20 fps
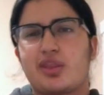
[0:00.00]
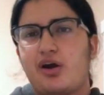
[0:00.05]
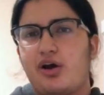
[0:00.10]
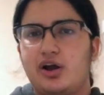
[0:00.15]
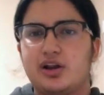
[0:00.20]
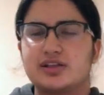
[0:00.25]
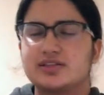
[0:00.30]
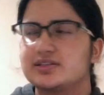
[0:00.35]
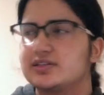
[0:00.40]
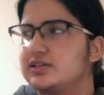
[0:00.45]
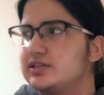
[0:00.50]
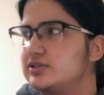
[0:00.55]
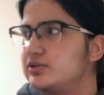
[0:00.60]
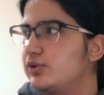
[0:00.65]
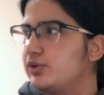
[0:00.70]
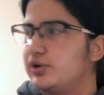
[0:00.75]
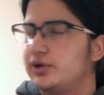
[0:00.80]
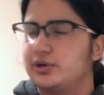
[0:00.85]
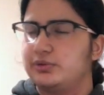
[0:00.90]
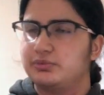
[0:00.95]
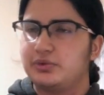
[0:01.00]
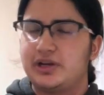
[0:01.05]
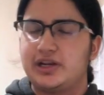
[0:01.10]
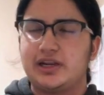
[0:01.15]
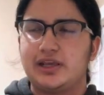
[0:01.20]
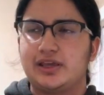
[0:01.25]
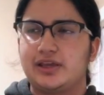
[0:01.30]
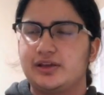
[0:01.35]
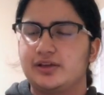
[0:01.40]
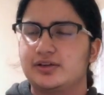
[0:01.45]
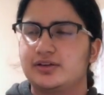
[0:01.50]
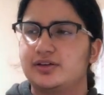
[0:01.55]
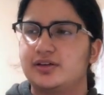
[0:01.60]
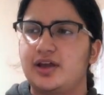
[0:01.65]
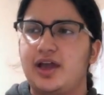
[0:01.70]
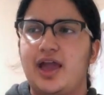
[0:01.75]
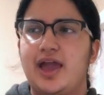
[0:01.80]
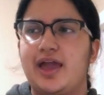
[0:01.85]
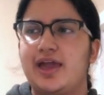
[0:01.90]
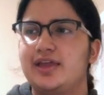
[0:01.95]
honestly it's already raining
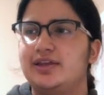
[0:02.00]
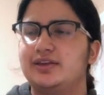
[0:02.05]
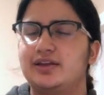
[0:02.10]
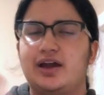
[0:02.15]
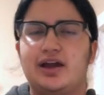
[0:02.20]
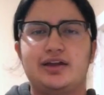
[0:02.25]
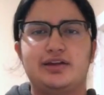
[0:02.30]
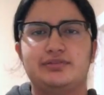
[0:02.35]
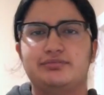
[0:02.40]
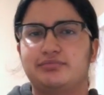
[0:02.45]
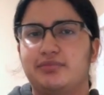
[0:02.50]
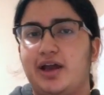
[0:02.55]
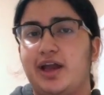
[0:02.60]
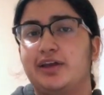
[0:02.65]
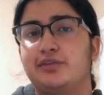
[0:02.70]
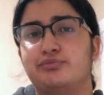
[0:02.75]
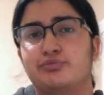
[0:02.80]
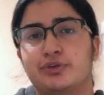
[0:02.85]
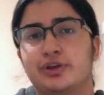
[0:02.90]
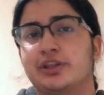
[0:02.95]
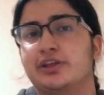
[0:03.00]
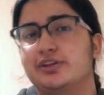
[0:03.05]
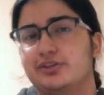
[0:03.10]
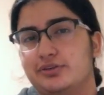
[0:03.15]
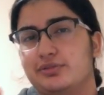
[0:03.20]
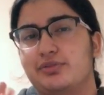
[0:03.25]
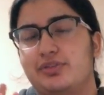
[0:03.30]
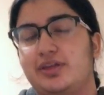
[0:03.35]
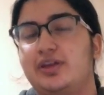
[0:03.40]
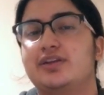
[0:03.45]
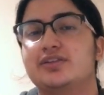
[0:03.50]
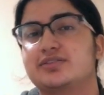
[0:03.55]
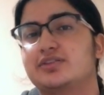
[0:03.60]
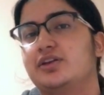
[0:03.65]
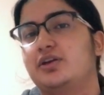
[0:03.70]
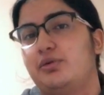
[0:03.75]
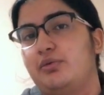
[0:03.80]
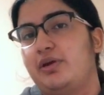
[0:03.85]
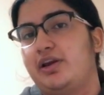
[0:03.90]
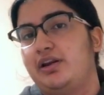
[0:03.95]
and I, I really do think it's
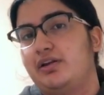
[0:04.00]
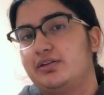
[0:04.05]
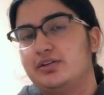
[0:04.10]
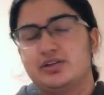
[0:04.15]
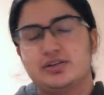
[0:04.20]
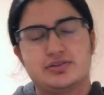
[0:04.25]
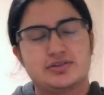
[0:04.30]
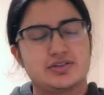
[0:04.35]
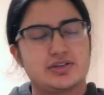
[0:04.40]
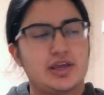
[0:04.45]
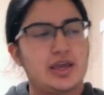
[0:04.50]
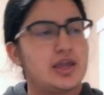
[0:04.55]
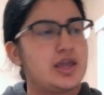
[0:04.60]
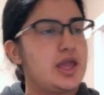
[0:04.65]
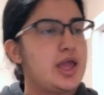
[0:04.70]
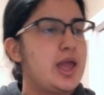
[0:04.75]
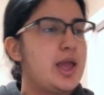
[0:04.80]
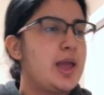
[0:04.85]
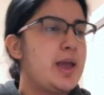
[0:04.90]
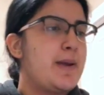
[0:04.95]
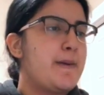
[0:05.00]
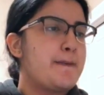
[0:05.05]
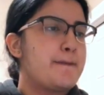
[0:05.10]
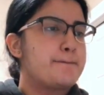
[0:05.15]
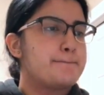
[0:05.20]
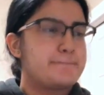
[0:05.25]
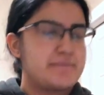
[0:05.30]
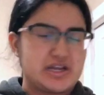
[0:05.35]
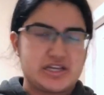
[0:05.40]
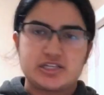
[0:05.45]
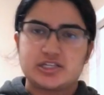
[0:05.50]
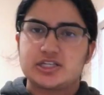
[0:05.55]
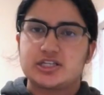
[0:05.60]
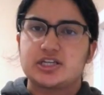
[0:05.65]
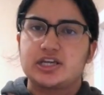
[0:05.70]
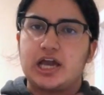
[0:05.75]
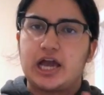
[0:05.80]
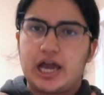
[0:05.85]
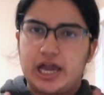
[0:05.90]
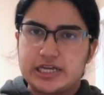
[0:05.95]
gonna rain on Tuesday, but
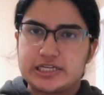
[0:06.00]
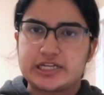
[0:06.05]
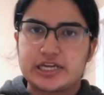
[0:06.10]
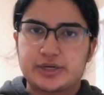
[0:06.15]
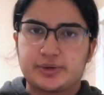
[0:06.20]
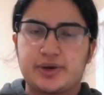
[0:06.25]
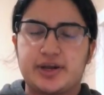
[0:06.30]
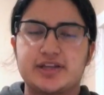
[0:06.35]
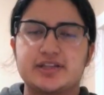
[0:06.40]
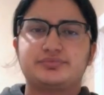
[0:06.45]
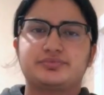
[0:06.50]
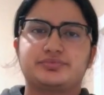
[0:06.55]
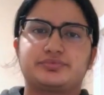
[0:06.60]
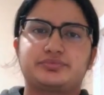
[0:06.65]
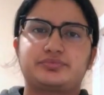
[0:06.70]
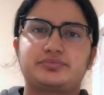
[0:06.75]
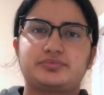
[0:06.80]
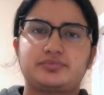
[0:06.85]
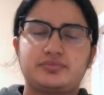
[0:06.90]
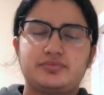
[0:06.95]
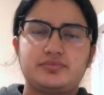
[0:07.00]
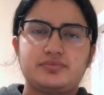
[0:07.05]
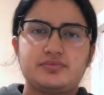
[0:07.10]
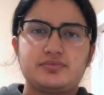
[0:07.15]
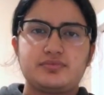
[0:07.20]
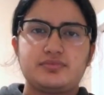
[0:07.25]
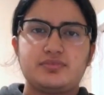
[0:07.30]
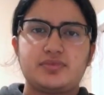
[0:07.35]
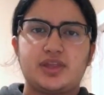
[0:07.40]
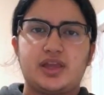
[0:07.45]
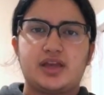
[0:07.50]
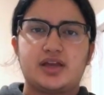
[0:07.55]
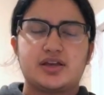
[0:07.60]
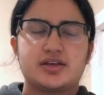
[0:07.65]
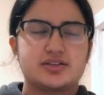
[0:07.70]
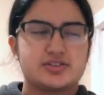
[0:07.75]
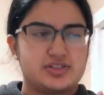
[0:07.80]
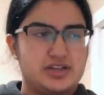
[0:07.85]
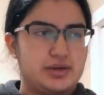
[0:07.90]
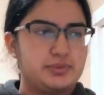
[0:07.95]
I digress.
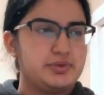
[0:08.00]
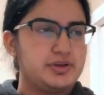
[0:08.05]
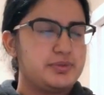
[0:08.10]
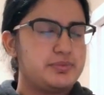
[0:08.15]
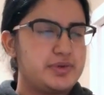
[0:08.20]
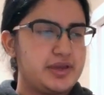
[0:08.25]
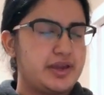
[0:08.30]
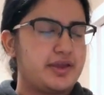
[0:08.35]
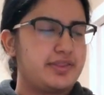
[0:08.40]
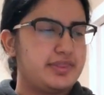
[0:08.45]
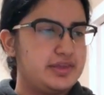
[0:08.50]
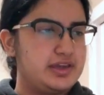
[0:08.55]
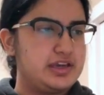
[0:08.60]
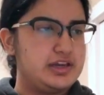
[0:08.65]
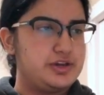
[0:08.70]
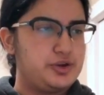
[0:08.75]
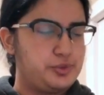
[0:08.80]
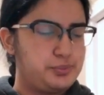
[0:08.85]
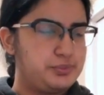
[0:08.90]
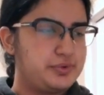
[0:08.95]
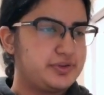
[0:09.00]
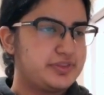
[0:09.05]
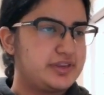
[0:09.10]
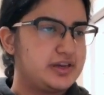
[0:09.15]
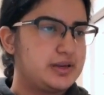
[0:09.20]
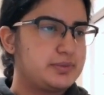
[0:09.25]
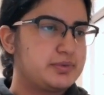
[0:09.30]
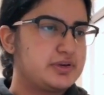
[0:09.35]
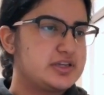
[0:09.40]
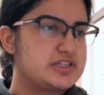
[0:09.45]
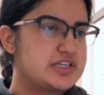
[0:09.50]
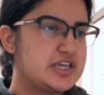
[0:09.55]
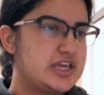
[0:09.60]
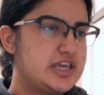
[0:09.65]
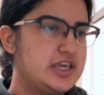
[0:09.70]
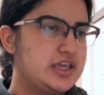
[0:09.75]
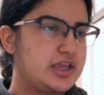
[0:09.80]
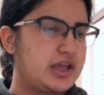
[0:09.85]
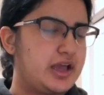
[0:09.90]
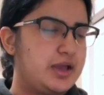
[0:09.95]
So now I'm gonna pick the notebook that I'm gonna
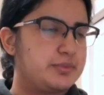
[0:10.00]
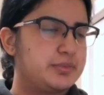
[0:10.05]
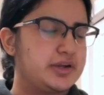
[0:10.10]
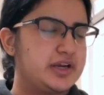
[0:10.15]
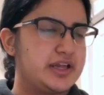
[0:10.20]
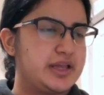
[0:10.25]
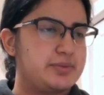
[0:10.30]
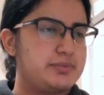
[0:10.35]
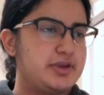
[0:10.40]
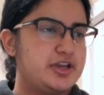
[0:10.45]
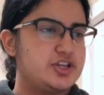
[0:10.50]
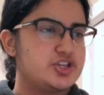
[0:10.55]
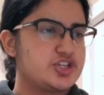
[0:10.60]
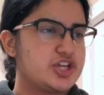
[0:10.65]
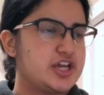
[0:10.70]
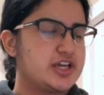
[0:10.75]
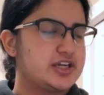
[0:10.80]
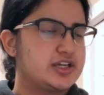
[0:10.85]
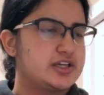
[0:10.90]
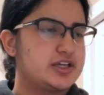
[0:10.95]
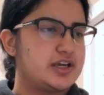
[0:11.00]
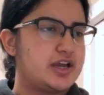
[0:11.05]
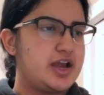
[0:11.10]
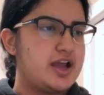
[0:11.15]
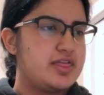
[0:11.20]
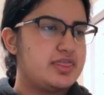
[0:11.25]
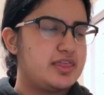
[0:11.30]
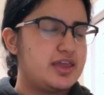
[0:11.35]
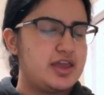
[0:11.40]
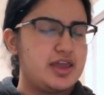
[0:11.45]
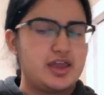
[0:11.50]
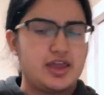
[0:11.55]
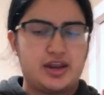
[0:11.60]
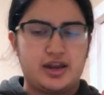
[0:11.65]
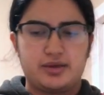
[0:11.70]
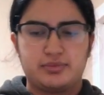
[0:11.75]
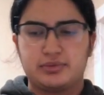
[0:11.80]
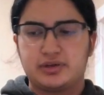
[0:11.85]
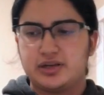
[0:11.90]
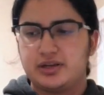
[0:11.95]
take, I'm gonna get my check, and then
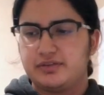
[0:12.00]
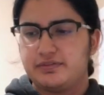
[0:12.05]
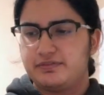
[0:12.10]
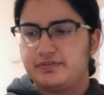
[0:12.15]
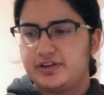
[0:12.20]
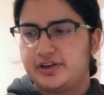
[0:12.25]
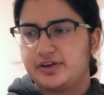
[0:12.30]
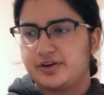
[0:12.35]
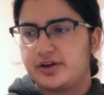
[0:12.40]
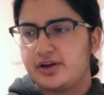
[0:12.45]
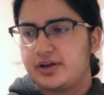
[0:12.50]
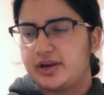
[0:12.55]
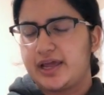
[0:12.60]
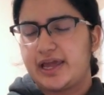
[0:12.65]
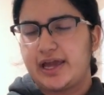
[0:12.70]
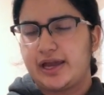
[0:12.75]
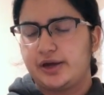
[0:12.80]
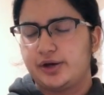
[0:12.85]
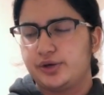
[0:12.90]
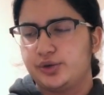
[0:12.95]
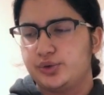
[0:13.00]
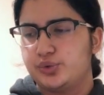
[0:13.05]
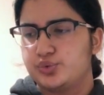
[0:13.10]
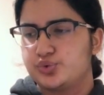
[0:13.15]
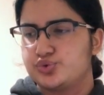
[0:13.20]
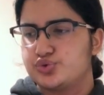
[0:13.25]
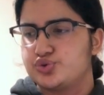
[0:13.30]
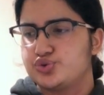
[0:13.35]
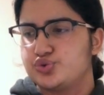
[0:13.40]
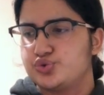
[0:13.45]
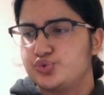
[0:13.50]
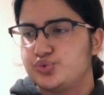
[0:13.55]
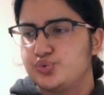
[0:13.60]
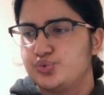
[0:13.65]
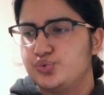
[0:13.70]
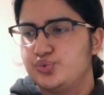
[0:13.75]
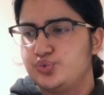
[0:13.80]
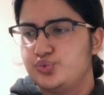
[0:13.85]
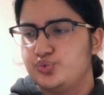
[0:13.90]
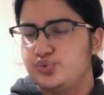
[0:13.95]
I'm gonna figure out how
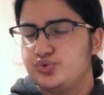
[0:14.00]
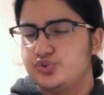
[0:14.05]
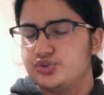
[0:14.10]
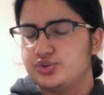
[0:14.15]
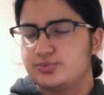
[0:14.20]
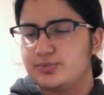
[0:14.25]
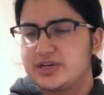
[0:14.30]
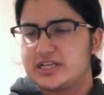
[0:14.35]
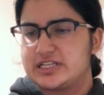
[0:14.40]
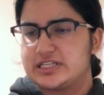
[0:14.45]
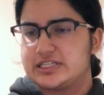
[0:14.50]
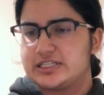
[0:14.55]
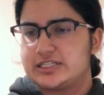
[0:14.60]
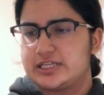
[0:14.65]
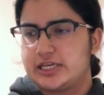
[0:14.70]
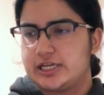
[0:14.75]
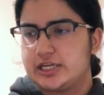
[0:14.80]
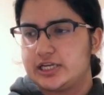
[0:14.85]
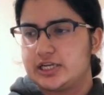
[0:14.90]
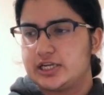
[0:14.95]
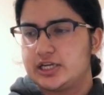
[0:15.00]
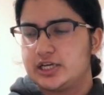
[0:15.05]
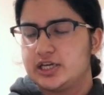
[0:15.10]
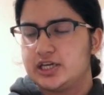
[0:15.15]
to do my SIN.